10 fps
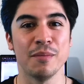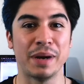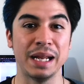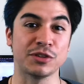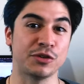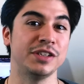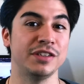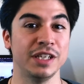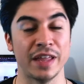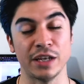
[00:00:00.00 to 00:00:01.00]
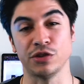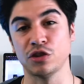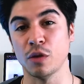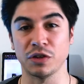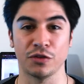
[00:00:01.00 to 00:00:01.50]
My name is Chris Lee. Thank you
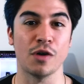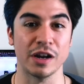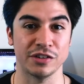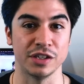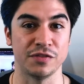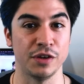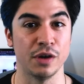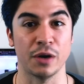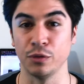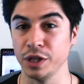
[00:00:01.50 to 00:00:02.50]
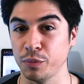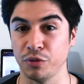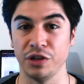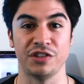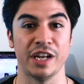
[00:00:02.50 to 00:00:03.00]
so much for watching this video. I really
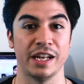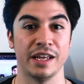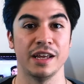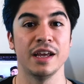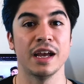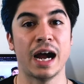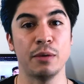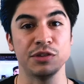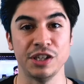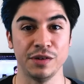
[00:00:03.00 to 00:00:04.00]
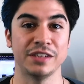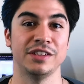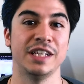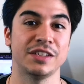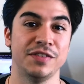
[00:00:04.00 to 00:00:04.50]
appreciate it. I will see you guys in
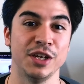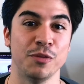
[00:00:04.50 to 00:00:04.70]
the next video.